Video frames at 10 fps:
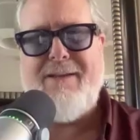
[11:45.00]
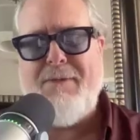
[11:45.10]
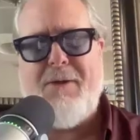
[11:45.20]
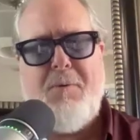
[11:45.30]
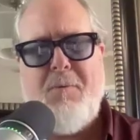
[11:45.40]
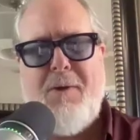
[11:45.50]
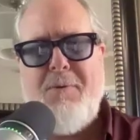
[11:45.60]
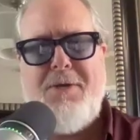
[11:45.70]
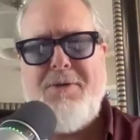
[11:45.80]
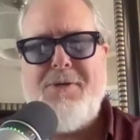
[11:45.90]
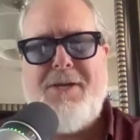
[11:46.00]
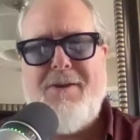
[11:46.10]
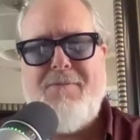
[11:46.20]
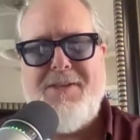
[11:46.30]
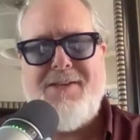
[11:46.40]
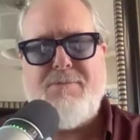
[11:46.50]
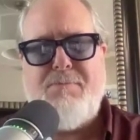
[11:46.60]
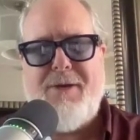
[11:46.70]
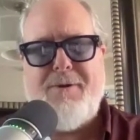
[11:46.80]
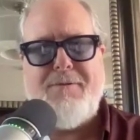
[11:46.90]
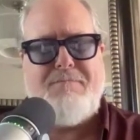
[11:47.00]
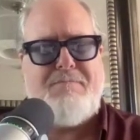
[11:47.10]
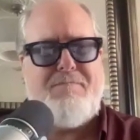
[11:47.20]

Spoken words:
And I'm like, well, why wouldn't you drink it if you think it's better?